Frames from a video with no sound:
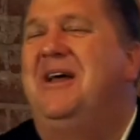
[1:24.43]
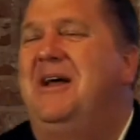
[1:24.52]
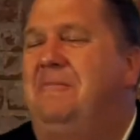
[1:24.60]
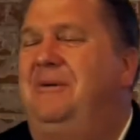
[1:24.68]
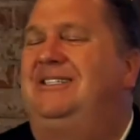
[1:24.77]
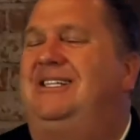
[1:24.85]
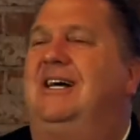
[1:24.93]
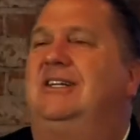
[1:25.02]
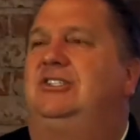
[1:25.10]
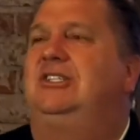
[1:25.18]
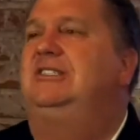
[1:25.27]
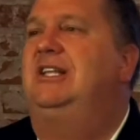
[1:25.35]
But
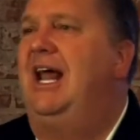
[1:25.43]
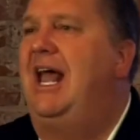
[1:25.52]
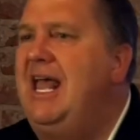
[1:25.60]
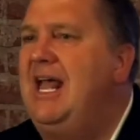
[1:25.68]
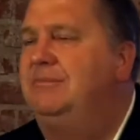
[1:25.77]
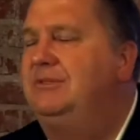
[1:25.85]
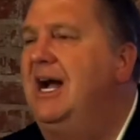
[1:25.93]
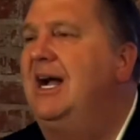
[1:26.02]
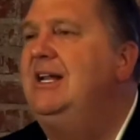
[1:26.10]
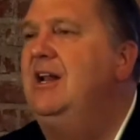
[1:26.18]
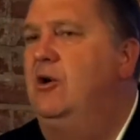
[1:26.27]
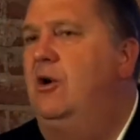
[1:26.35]
she said, hey, I'm
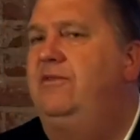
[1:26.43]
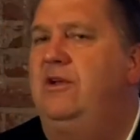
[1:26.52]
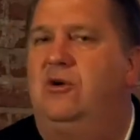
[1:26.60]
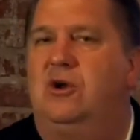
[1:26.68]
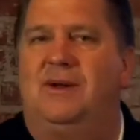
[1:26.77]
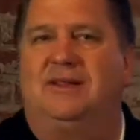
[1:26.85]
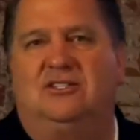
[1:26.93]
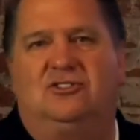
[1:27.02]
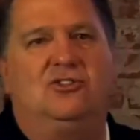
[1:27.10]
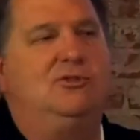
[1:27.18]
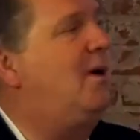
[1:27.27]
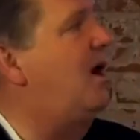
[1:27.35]
dying to know, have you heard about this
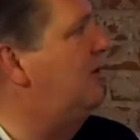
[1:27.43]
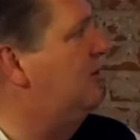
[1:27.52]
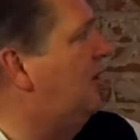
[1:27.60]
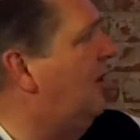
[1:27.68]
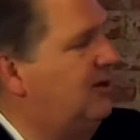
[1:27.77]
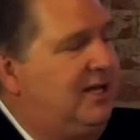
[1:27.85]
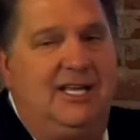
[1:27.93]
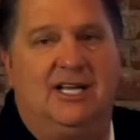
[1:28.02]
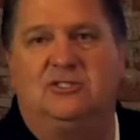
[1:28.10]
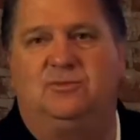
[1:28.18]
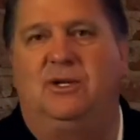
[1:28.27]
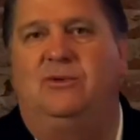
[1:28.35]
new model called
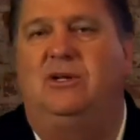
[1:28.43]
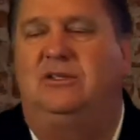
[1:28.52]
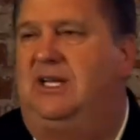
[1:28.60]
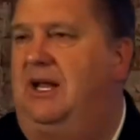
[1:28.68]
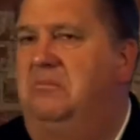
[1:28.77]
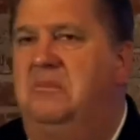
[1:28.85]
eXp Realty?